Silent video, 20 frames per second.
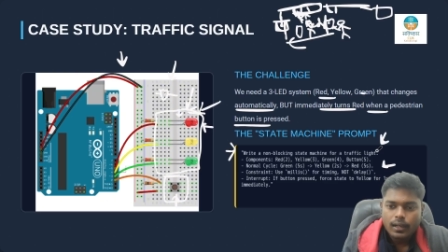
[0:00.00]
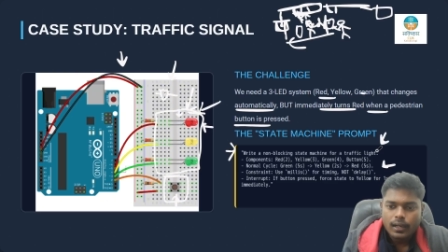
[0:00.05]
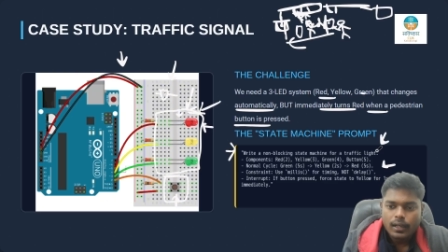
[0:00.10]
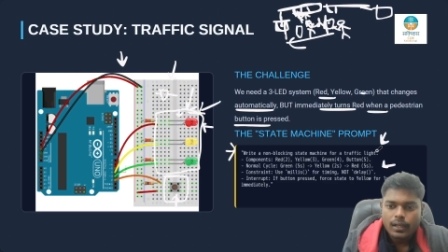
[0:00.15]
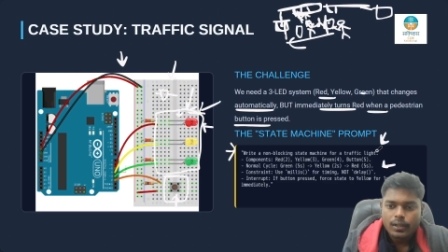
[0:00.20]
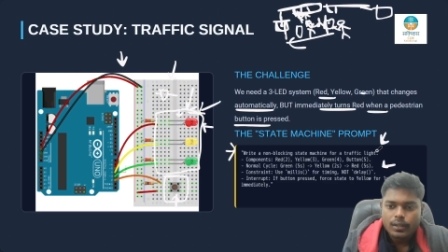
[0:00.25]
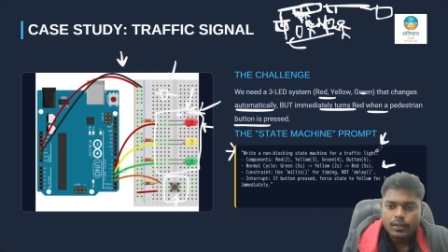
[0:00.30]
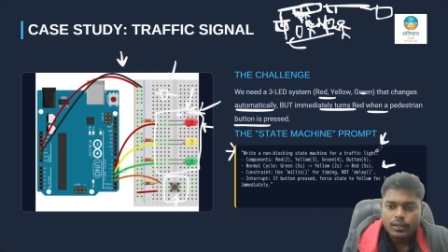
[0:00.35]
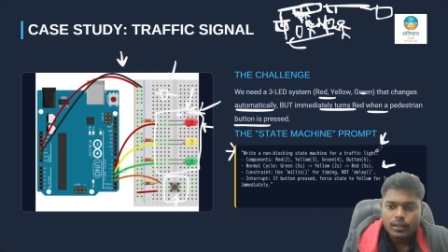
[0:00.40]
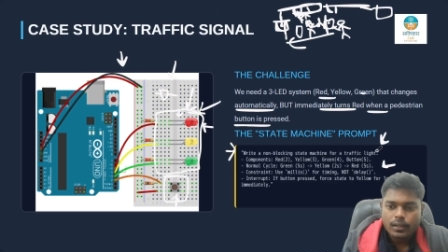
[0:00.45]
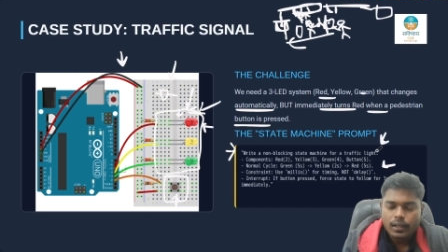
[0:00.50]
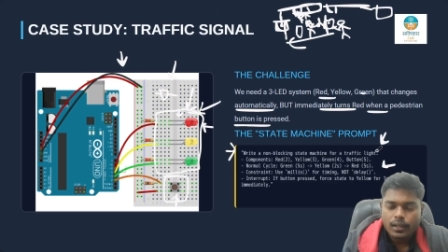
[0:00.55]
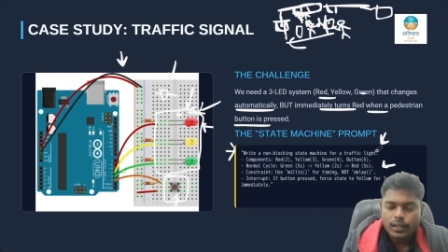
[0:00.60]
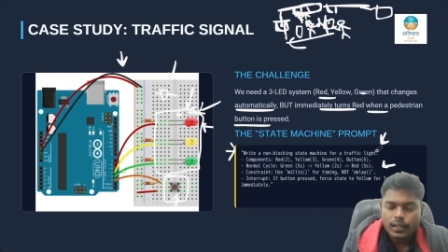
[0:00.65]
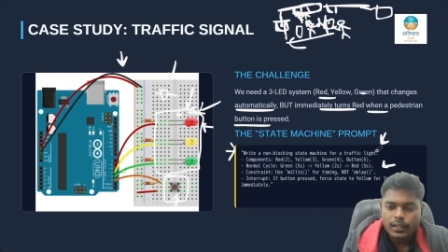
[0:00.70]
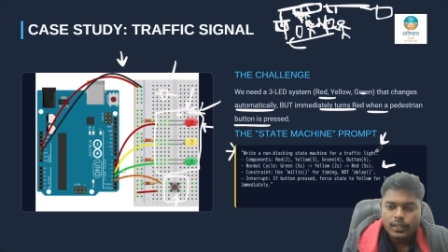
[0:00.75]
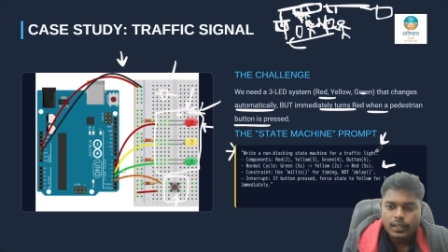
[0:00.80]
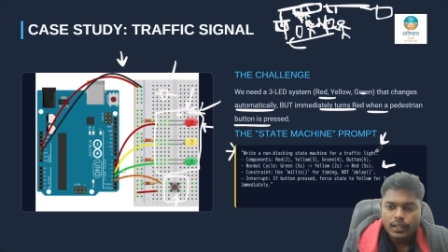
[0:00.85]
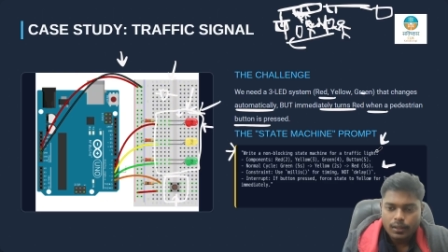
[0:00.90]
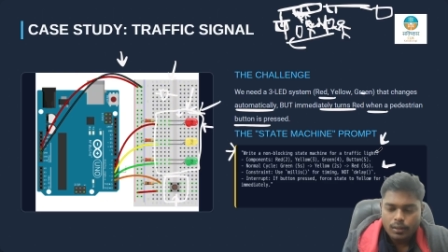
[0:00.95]

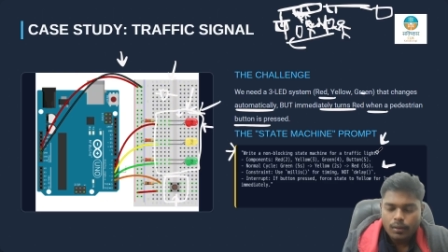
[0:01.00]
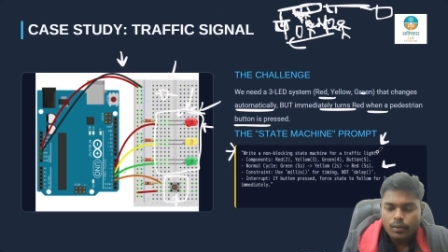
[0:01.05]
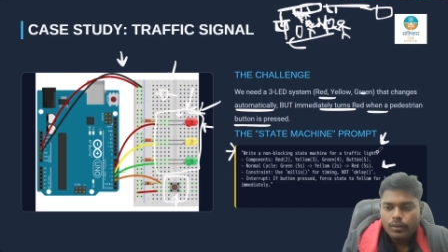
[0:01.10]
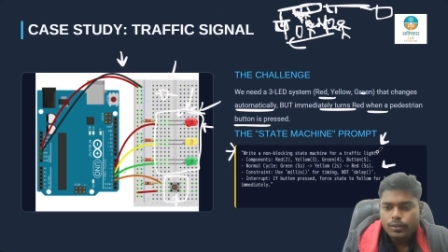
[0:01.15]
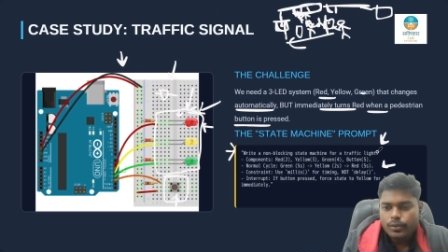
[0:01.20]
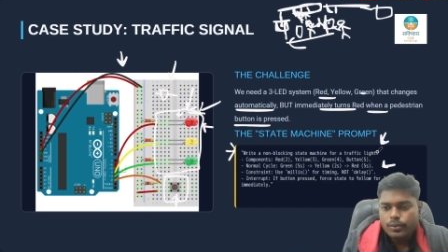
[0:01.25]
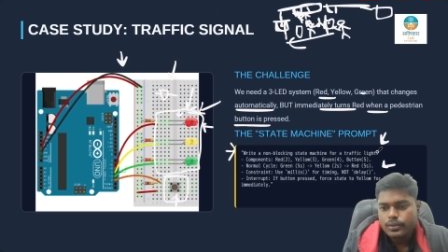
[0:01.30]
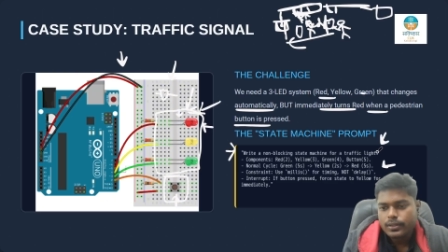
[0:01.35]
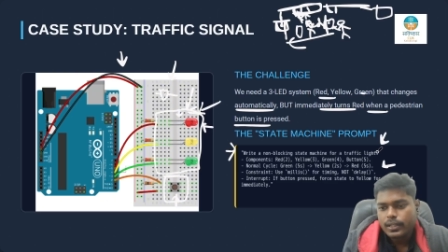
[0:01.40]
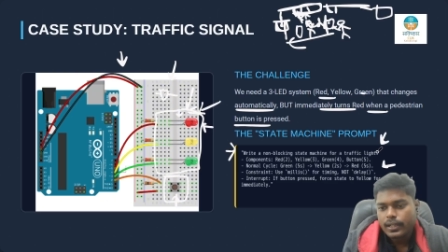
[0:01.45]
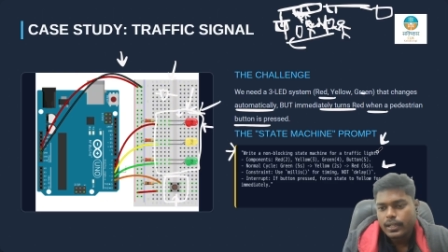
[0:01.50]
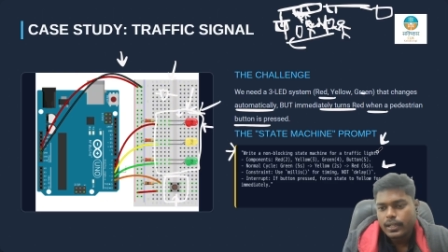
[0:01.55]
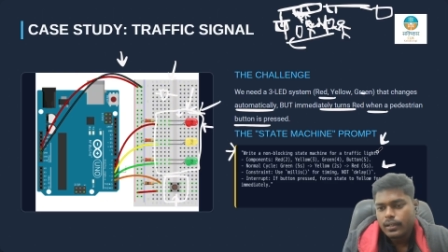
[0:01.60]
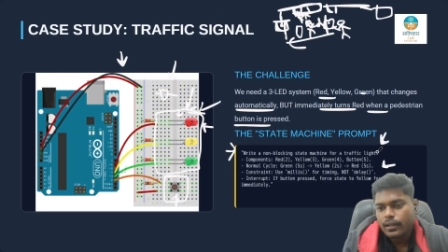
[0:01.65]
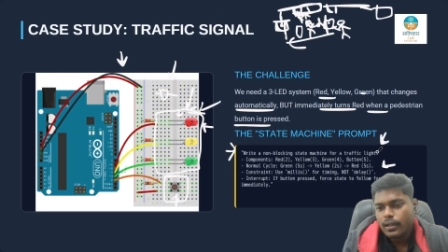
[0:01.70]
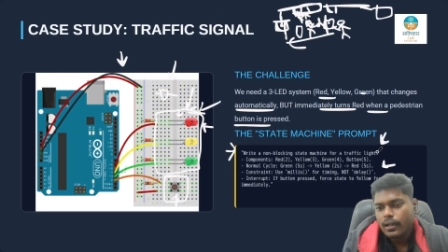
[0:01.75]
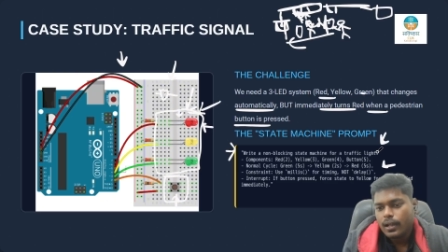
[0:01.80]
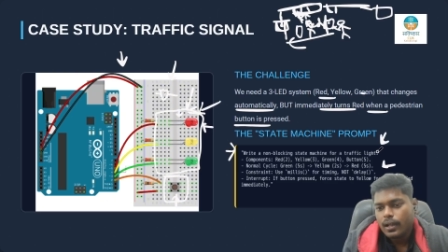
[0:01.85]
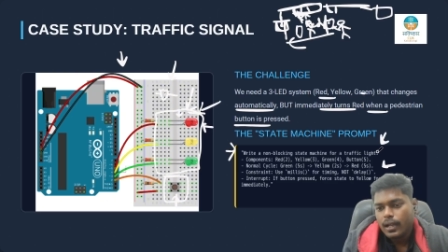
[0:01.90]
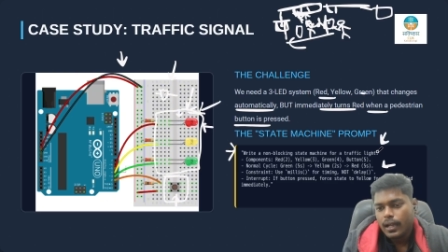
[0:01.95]
yellow 2
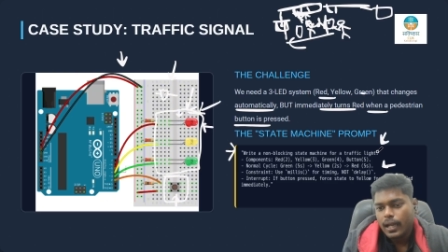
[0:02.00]
seconds,